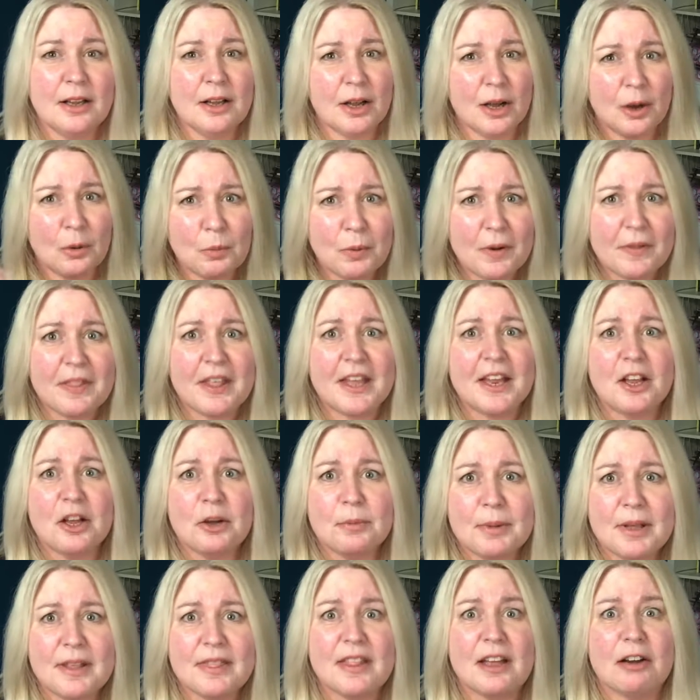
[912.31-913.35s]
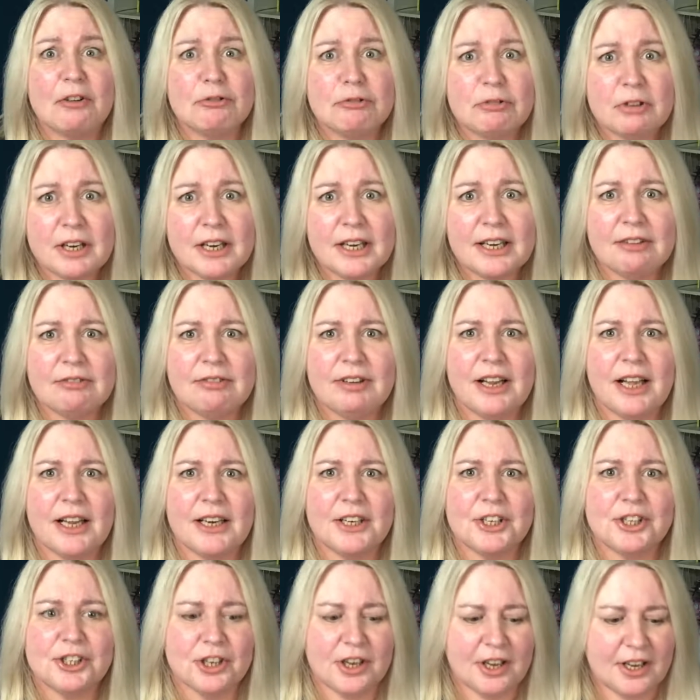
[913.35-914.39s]
And when they come in, they're really
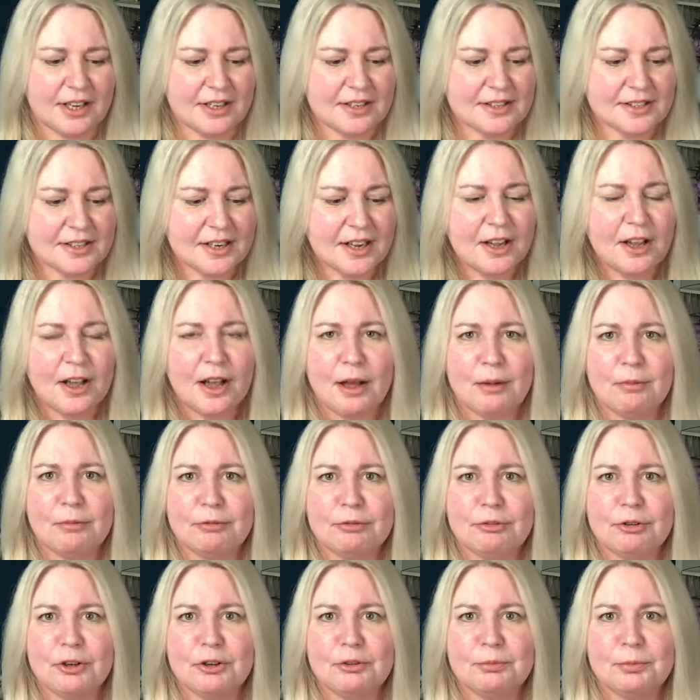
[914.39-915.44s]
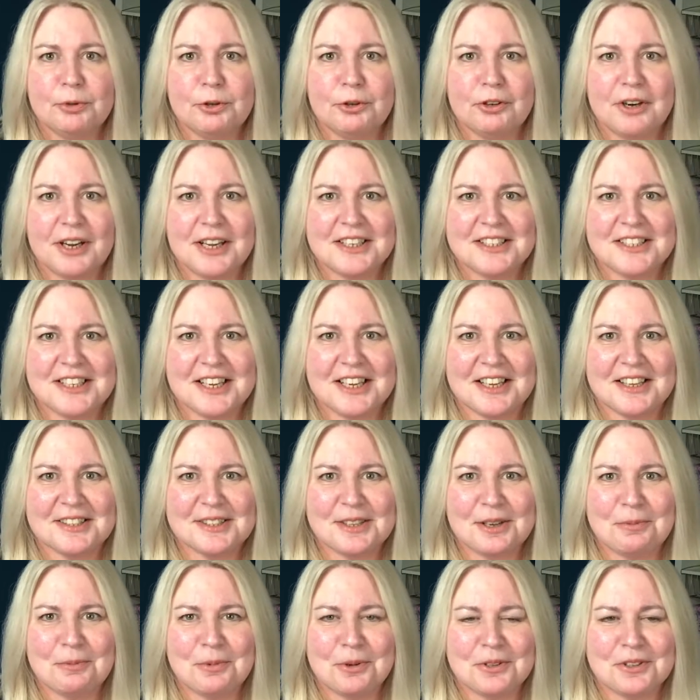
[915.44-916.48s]
re-energized, full of more ideas
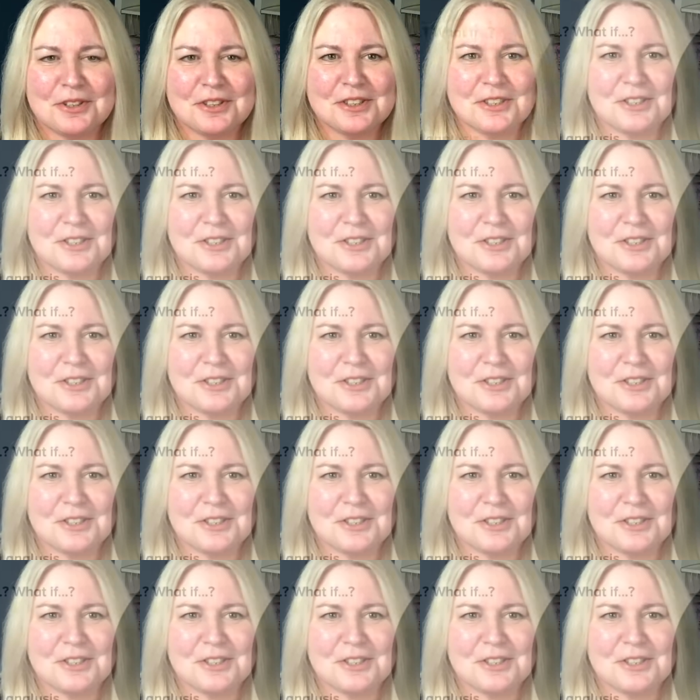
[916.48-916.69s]
and wants